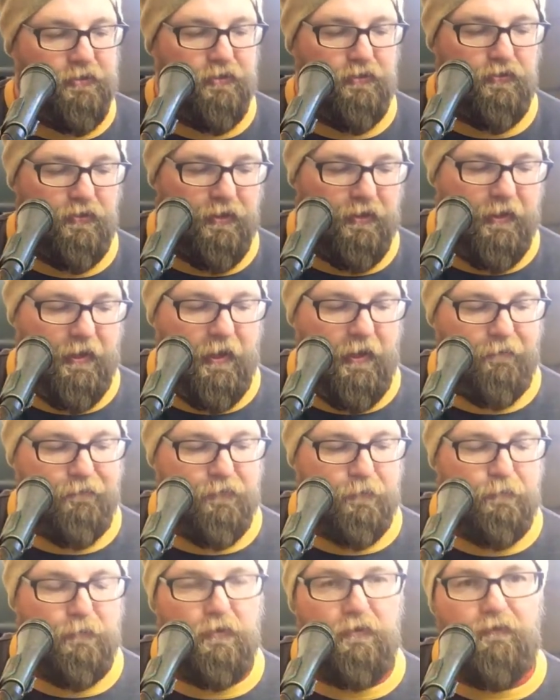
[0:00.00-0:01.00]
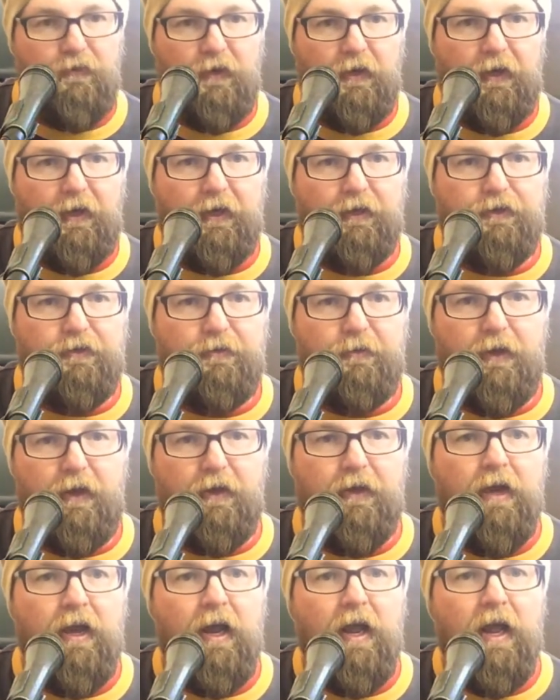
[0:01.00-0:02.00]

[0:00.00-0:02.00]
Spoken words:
and you're going to have to move your hands around.